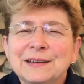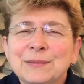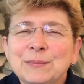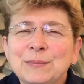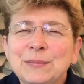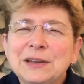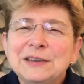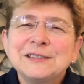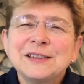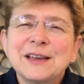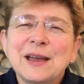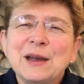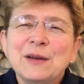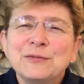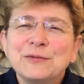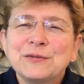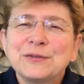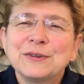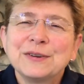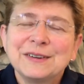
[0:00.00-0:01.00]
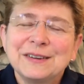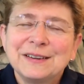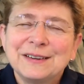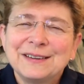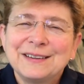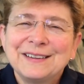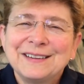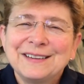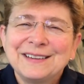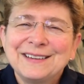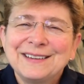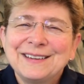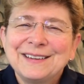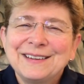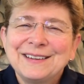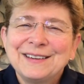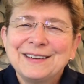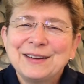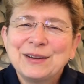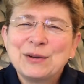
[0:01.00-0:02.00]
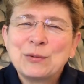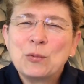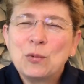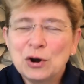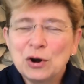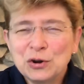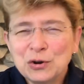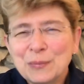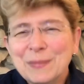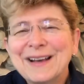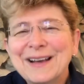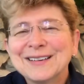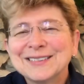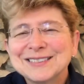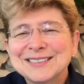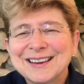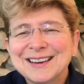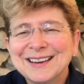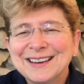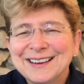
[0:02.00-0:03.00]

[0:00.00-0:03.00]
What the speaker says: Be safe. Wear your mask.